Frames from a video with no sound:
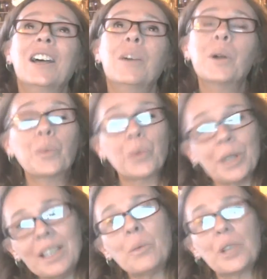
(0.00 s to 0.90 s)
But
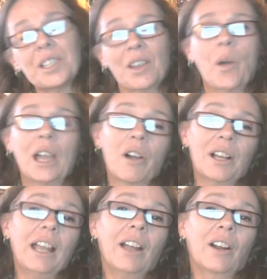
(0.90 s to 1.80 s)
really what's going
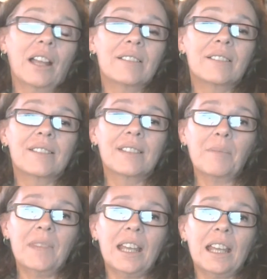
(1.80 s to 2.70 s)
on here is
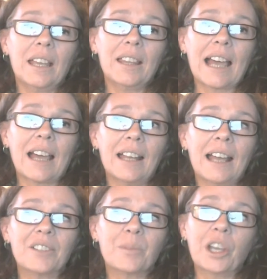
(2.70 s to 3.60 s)
something that
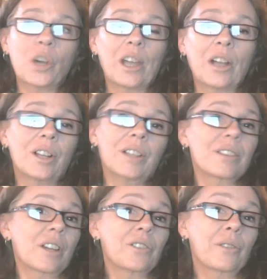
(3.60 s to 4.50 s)
has been going on in this
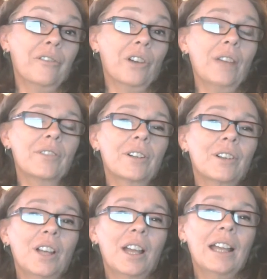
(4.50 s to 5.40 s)
country forever,
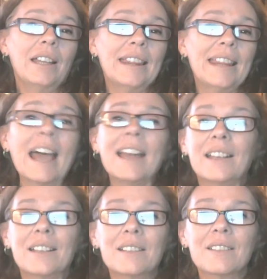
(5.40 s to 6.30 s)
and that
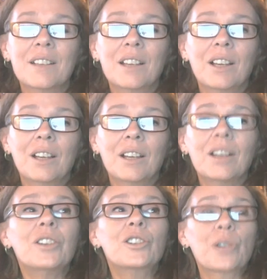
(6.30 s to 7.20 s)
is
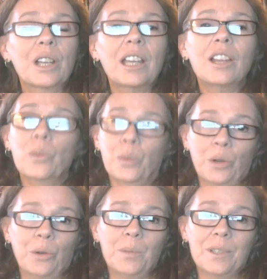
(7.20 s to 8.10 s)
tricking the
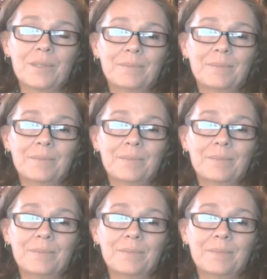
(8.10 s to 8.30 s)
rubes.